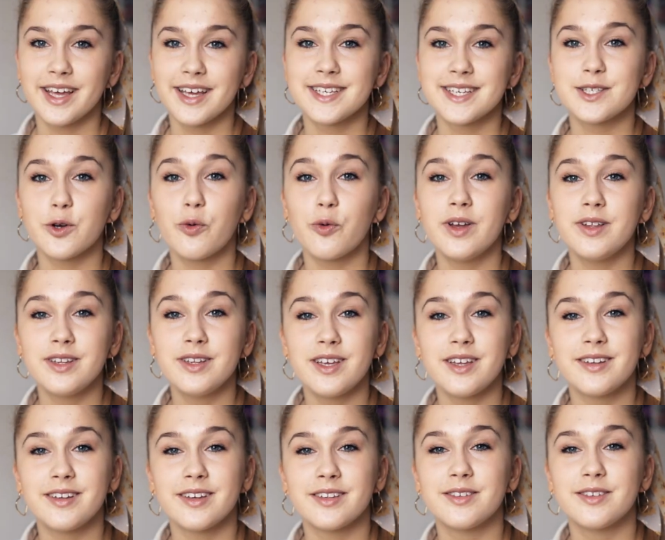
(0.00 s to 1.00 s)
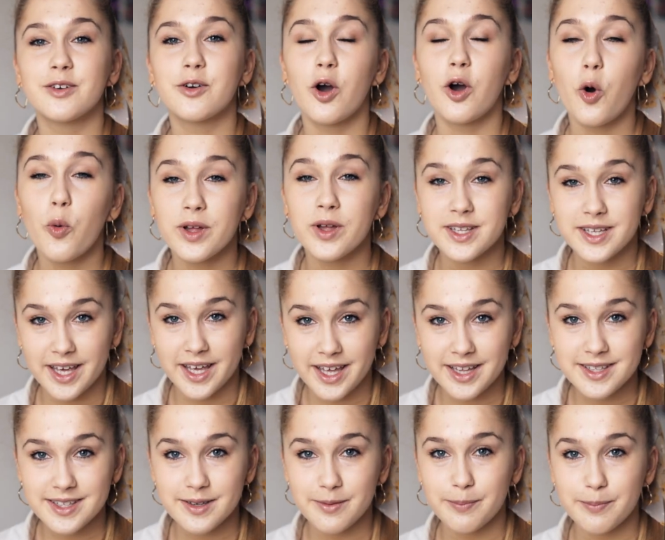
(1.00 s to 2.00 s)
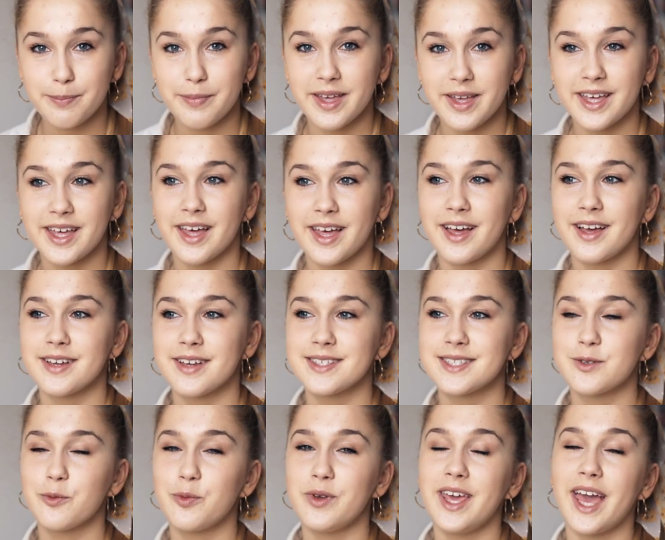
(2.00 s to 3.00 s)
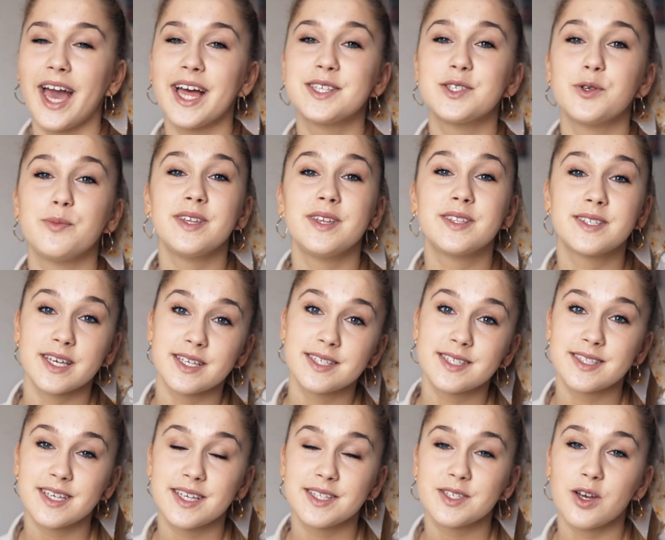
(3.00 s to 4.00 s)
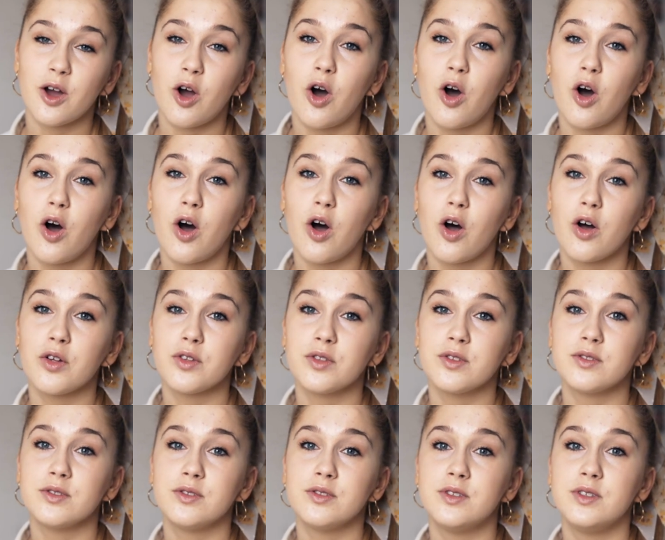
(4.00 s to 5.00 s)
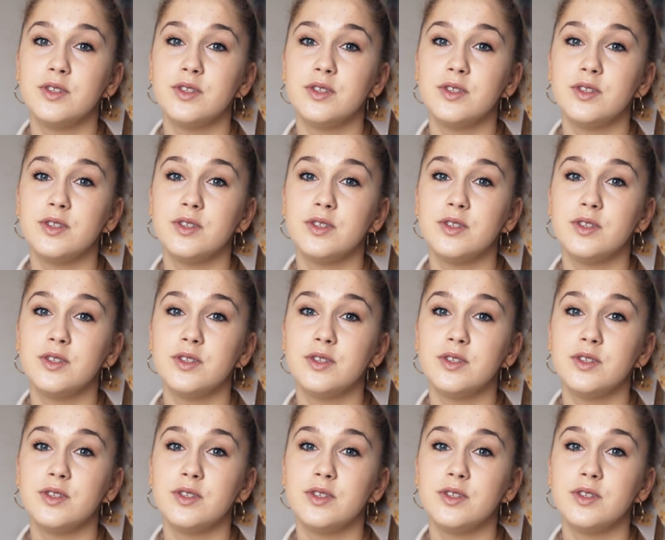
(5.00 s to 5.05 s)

So we needed the COVID kit because we had tested on